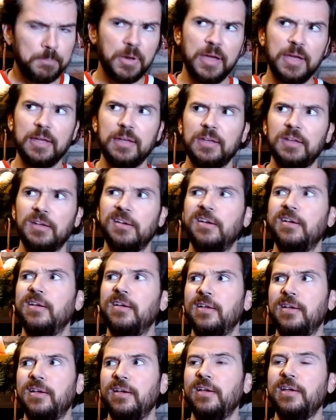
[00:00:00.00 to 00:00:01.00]
but
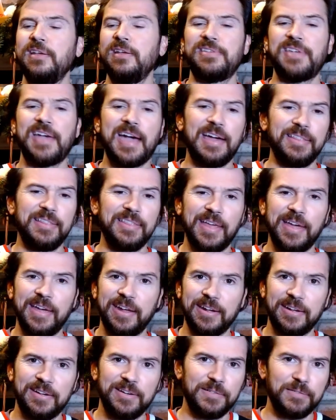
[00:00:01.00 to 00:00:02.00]
he's had
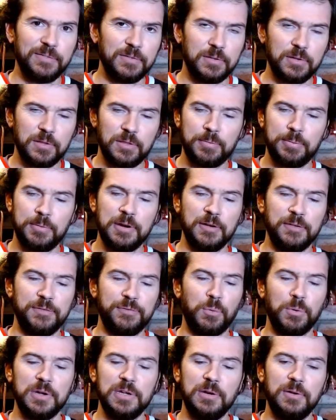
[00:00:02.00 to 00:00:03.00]
like 3 or
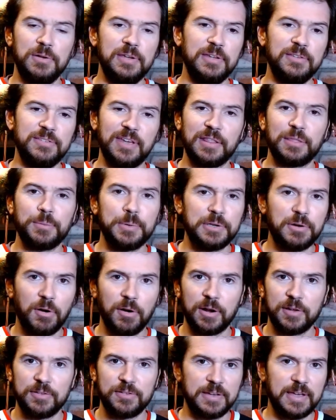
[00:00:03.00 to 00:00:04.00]
4, he gets like 3
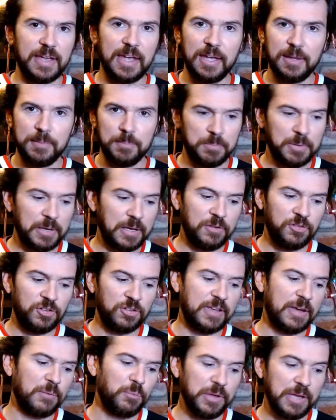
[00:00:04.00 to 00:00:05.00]
targets a game, but it
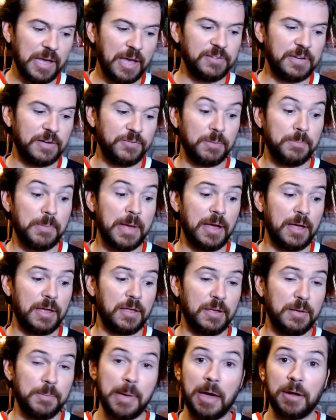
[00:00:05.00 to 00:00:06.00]
just really hasn't ever
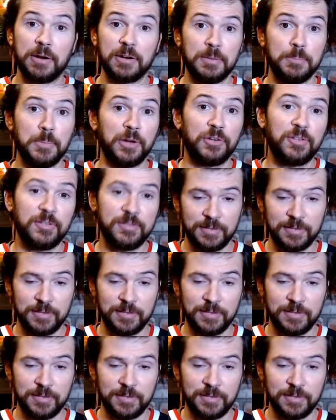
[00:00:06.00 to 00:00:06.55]
amounted to much.